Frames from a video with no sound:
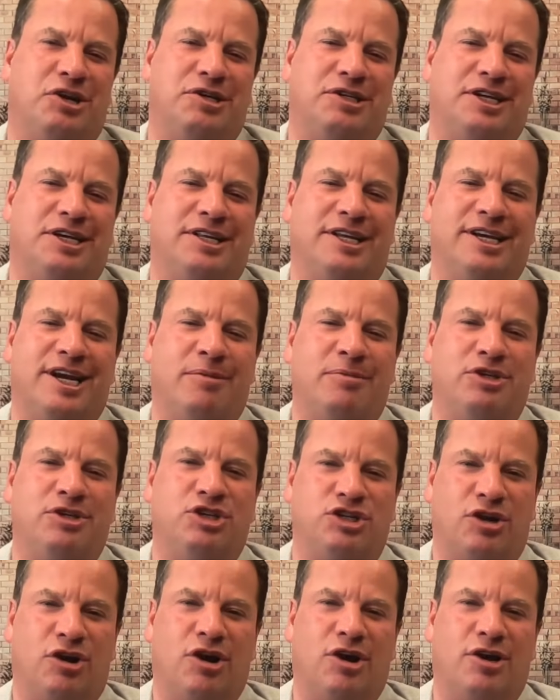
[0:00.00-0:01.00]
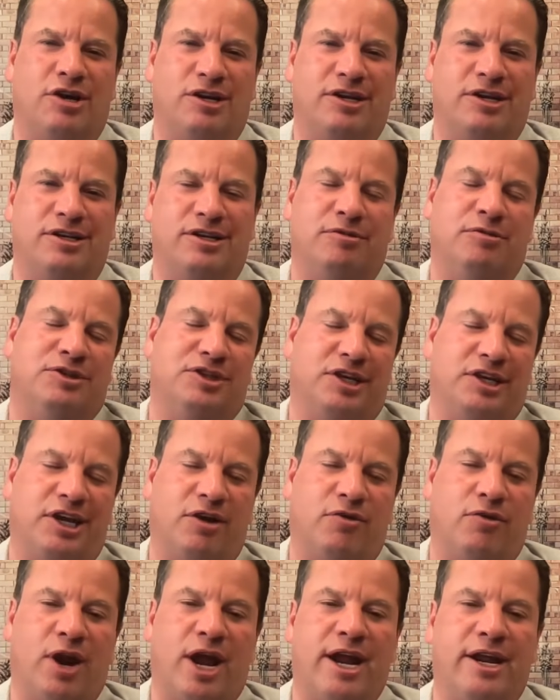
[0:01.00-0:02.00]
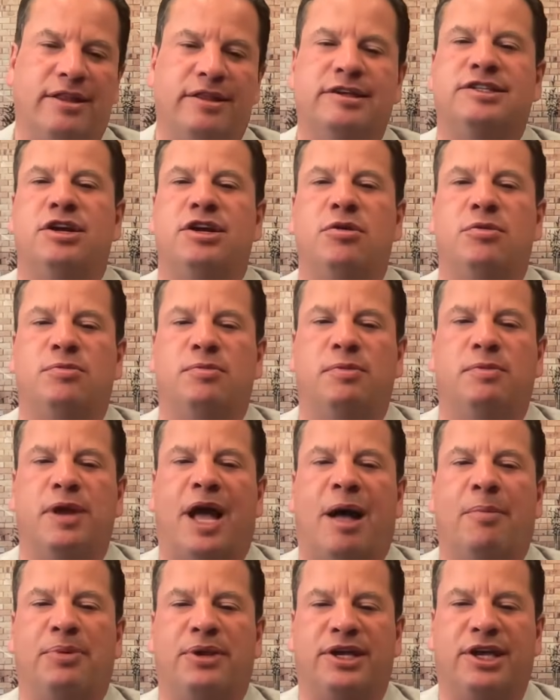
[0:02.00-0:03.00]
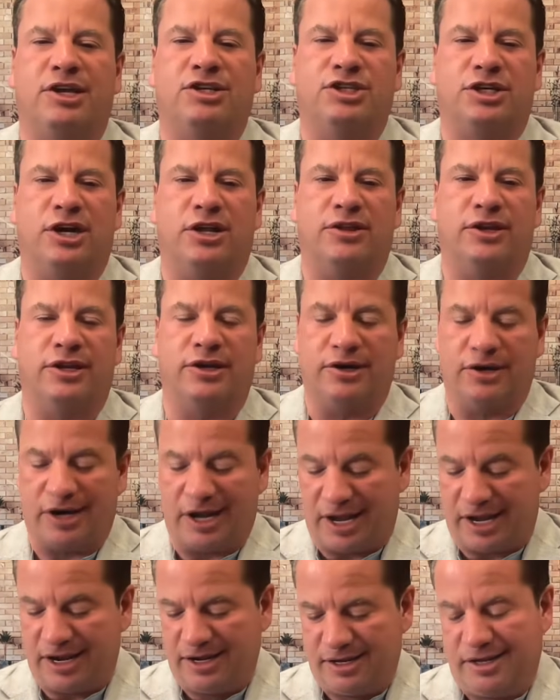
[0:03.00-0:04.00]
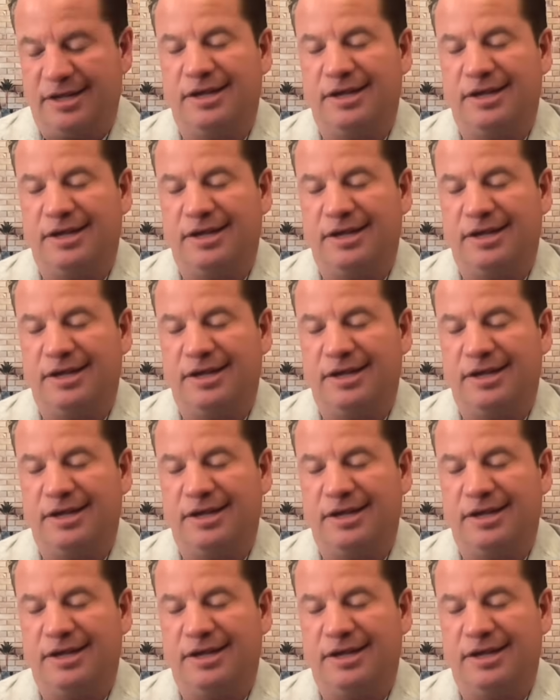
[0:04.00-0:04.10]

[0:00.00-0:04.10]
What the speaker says: Tank. Like, I'm a shark. And he was like, yeah, right. There's no application on the internet.